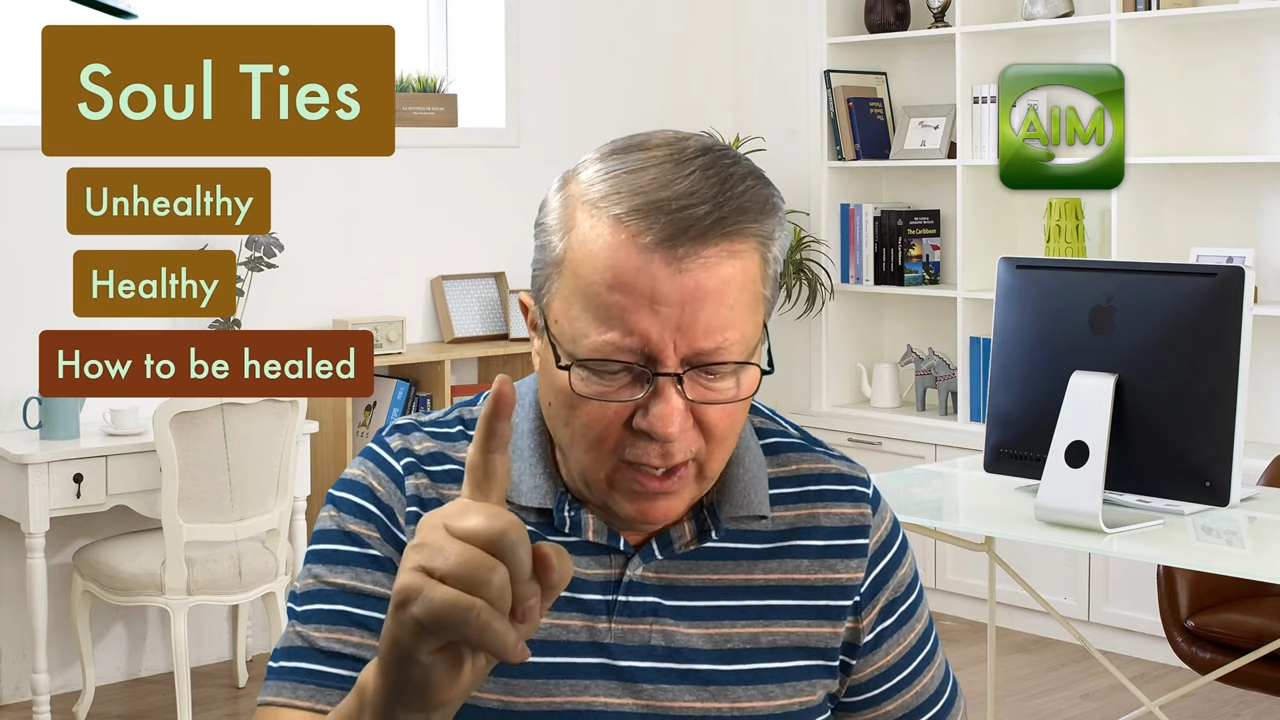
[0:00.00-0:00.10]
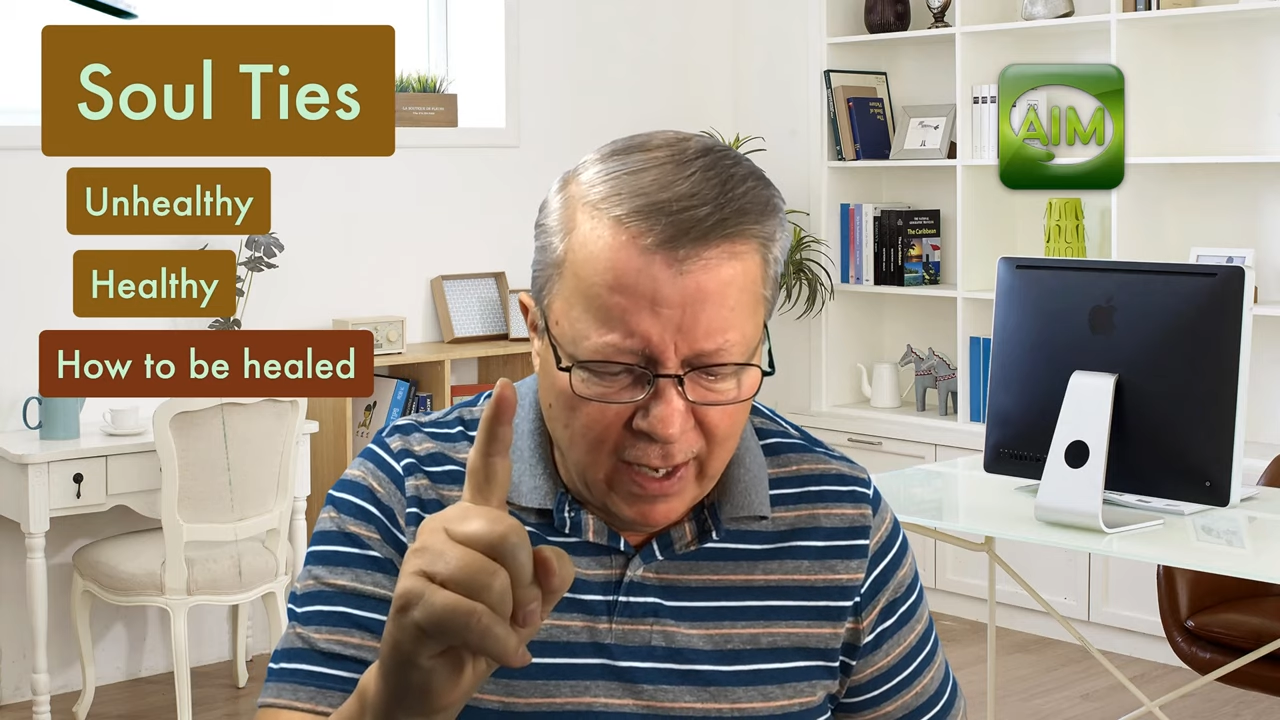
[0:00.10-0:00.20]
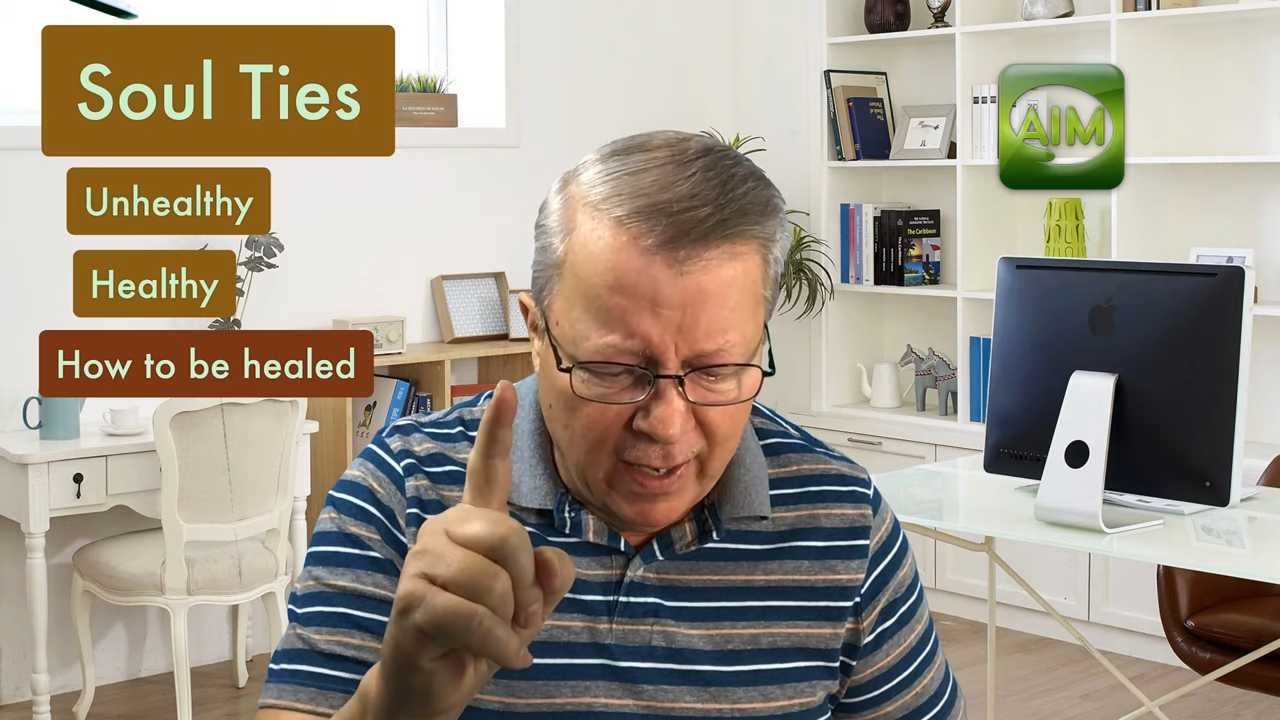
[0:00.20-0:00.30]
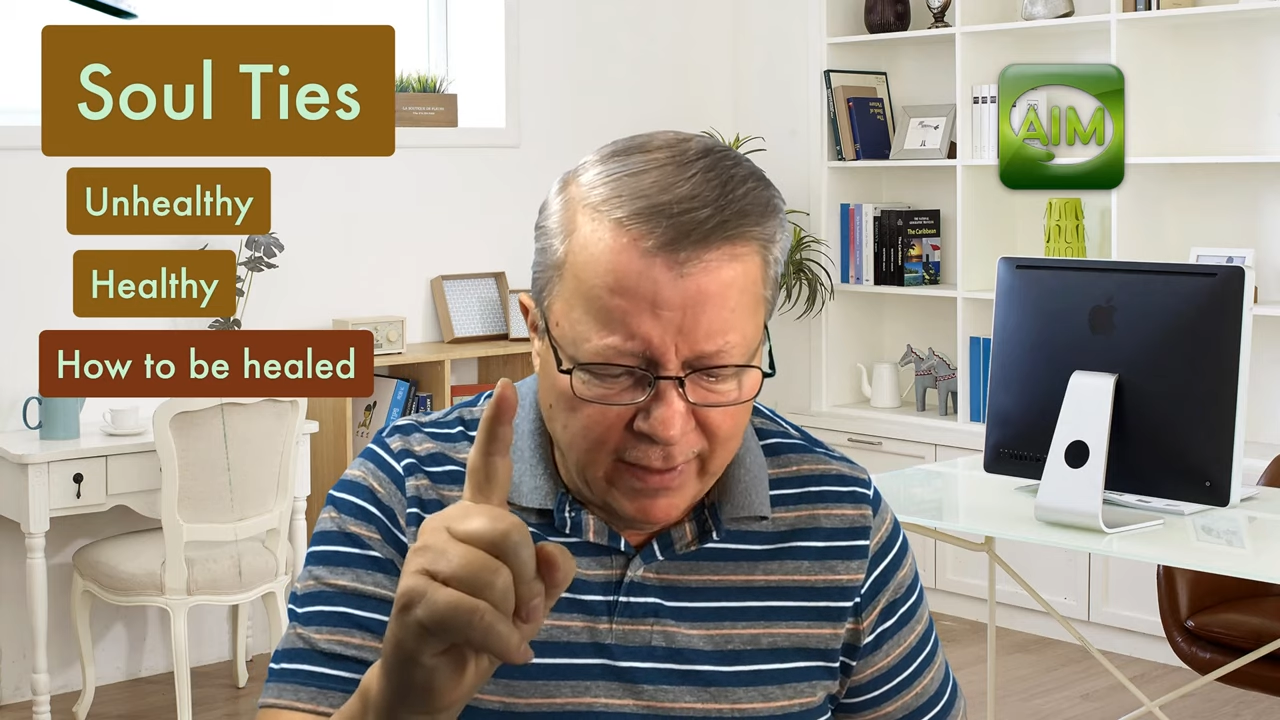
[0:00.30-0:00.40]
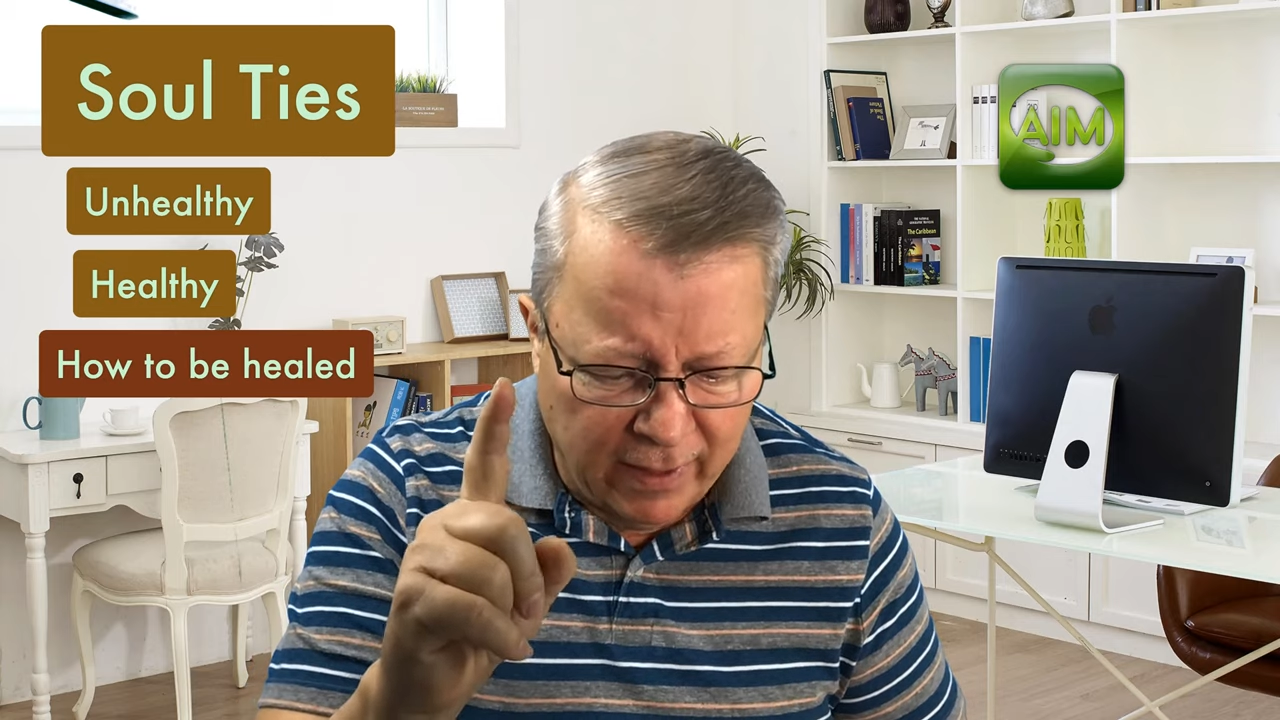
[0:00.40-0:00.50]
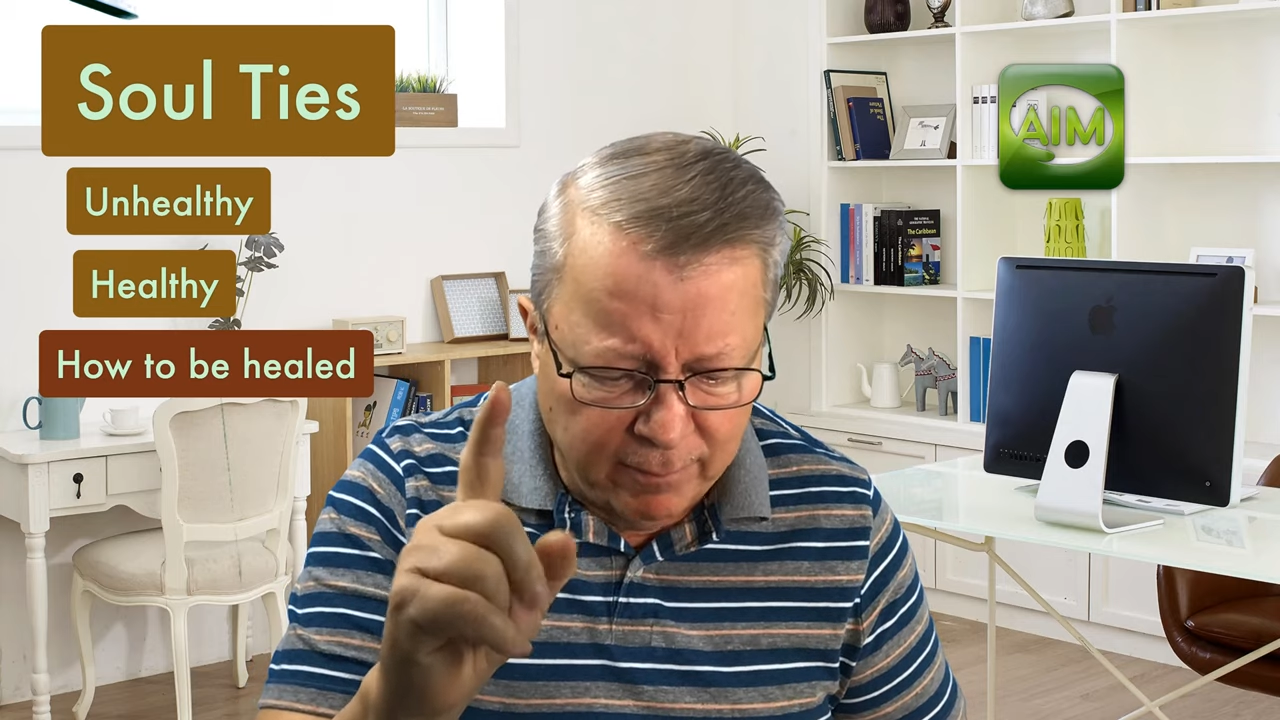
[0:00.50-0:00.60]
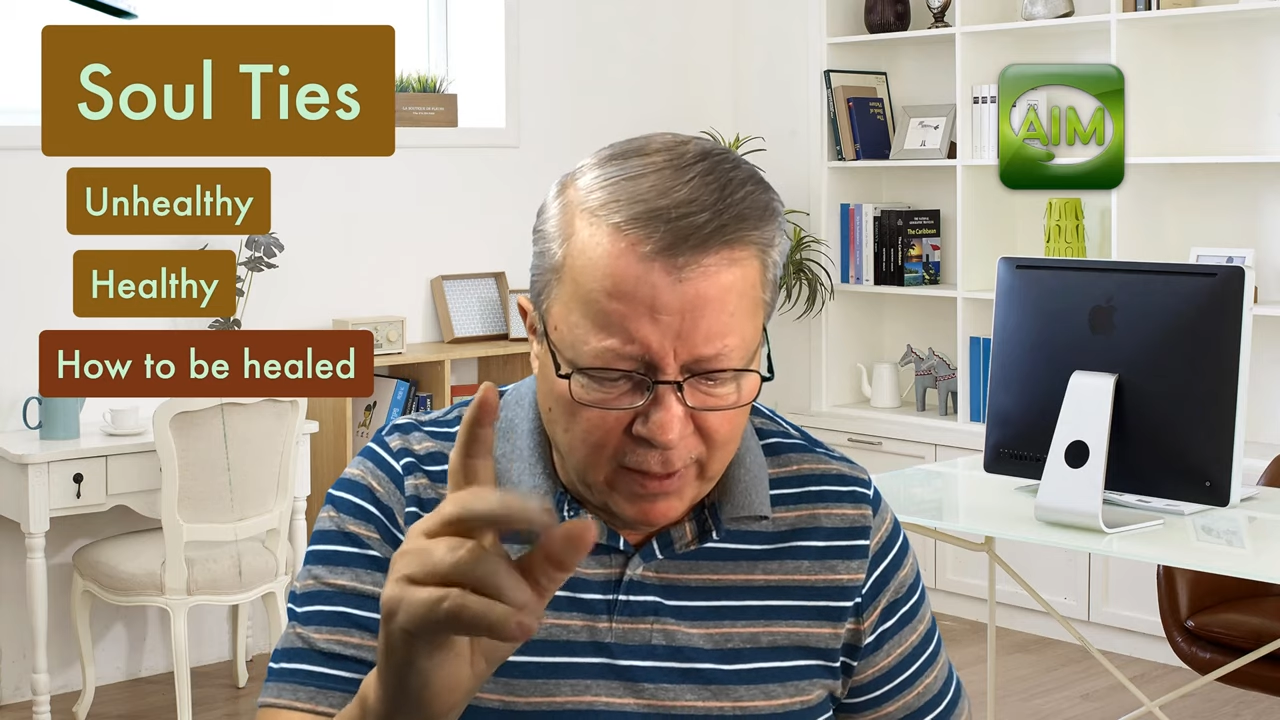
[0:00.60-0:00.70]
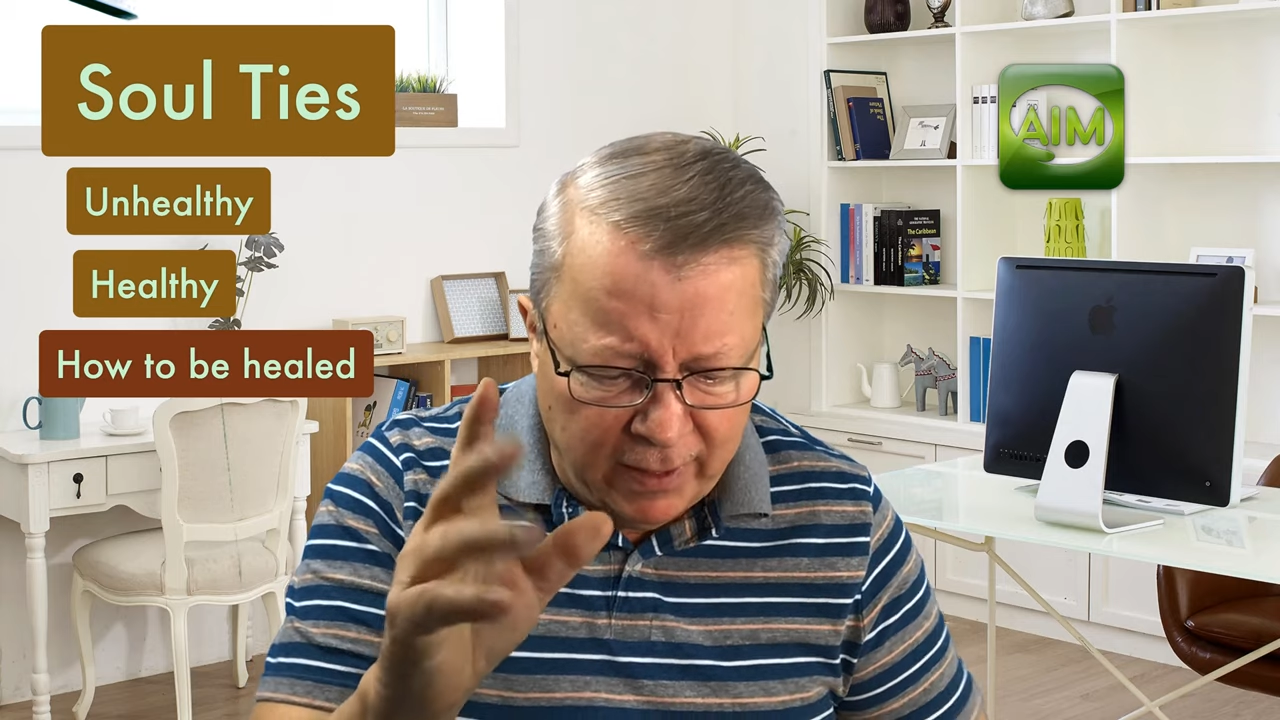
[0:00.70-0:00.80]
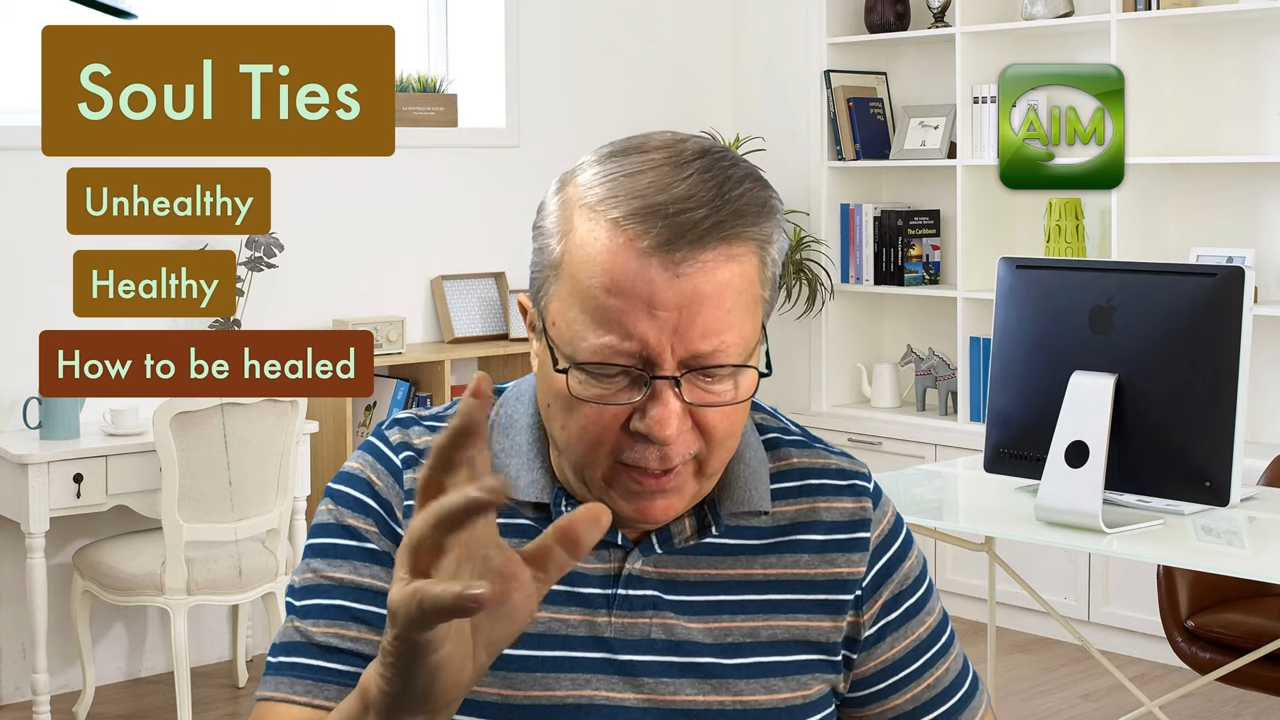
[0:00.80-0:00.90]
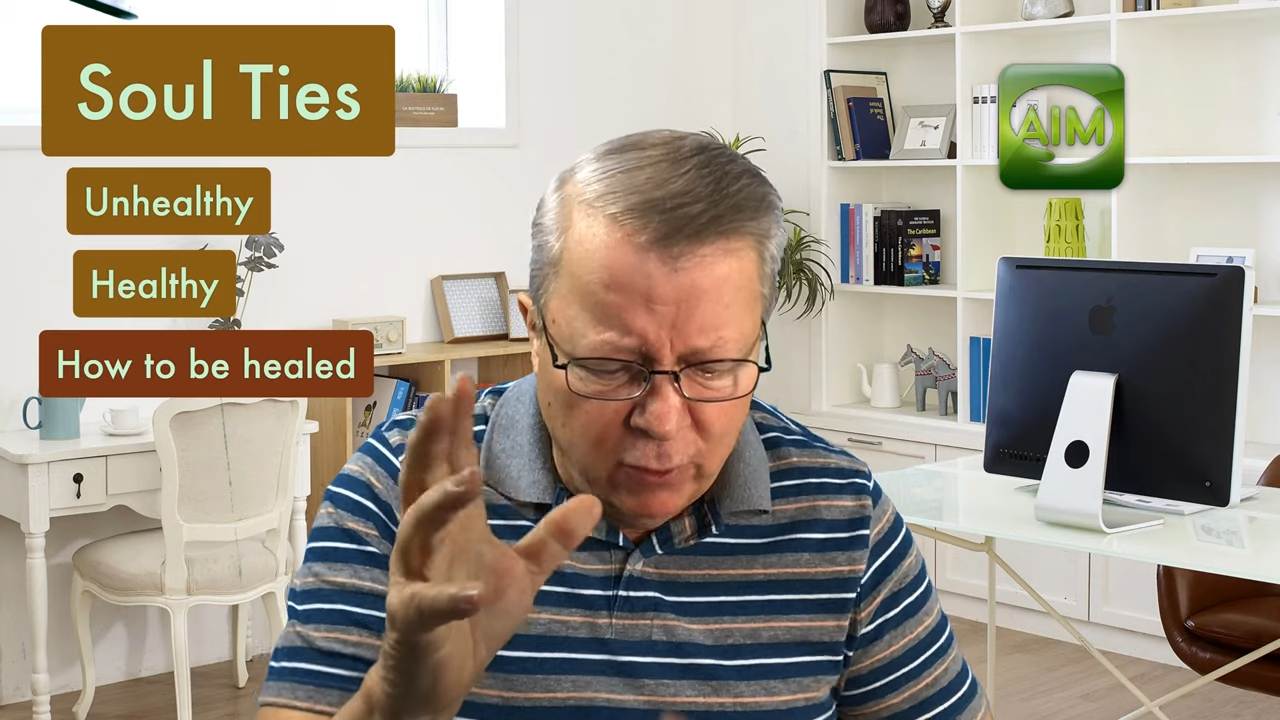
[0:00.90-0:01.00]

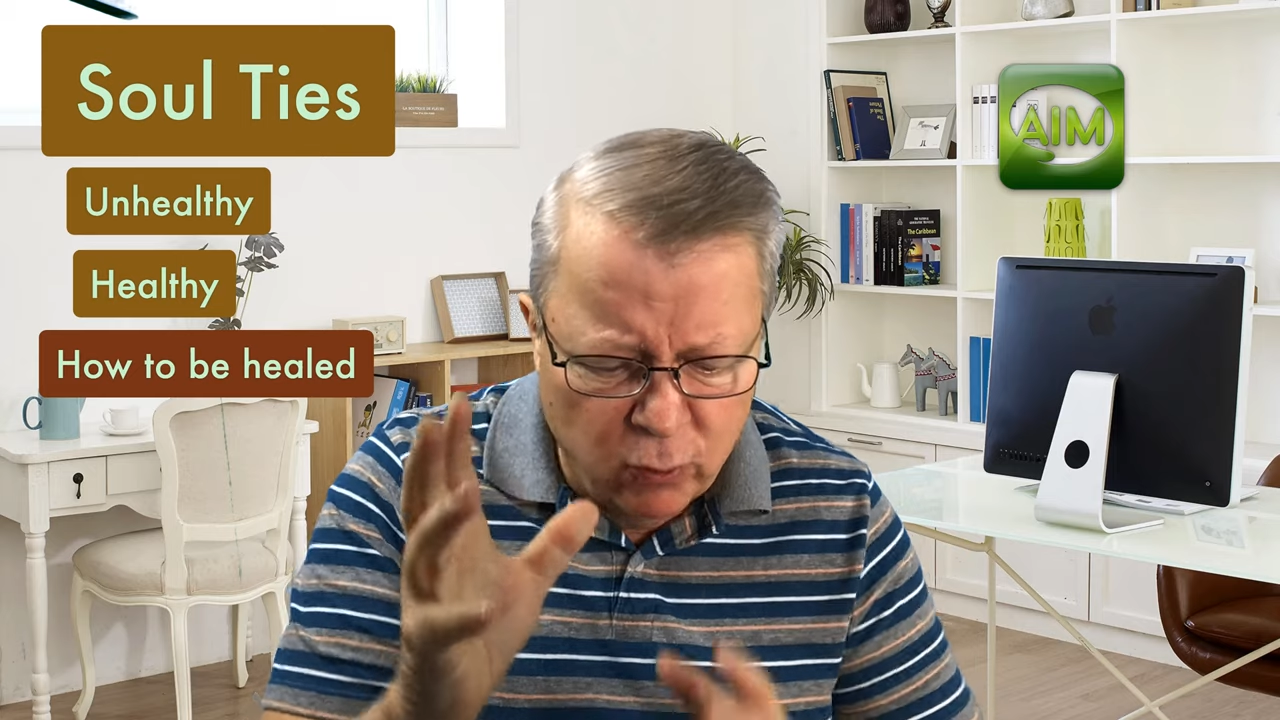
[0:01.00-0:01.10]
but he